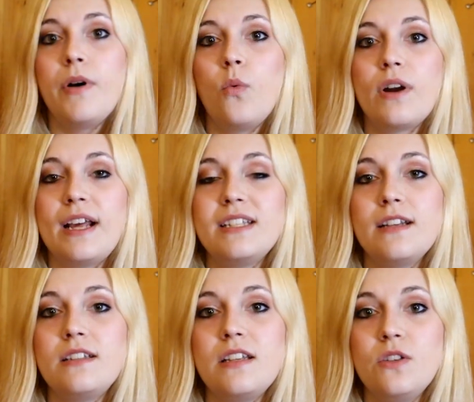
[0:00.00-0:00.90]
But what I
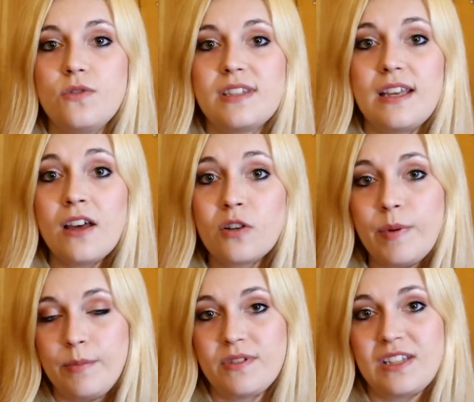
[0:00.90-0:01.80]
did to use the other
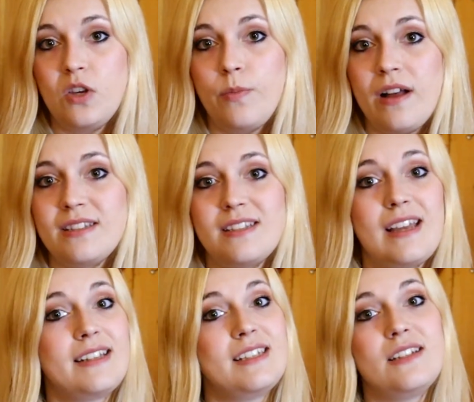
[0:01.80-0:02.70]
people's coupons is
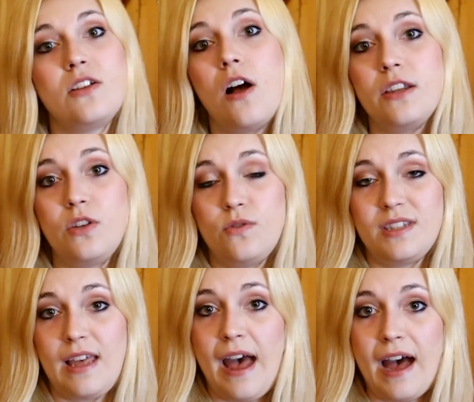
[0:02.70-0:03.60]
I did not use
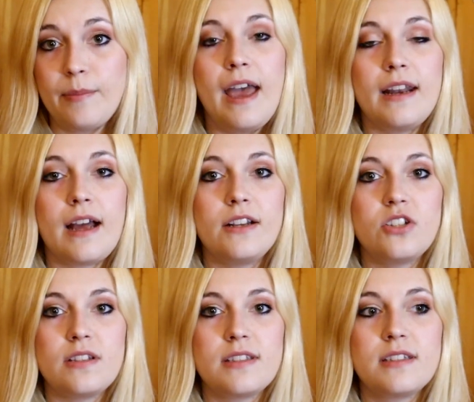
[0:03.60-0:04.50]
the app and I
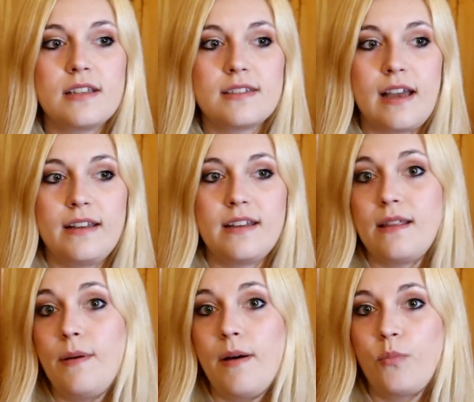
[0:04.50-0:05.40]
just signed
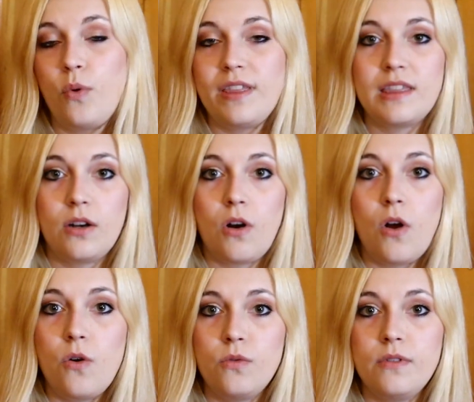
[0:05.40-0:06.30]
them up with their
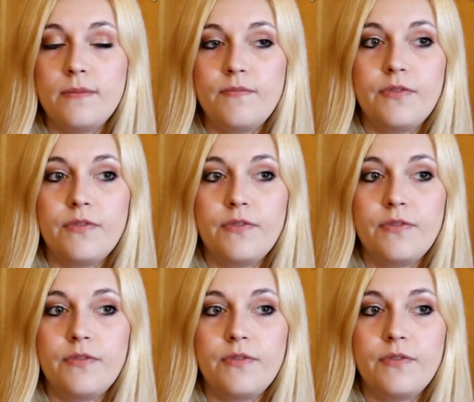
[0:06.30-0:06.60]
own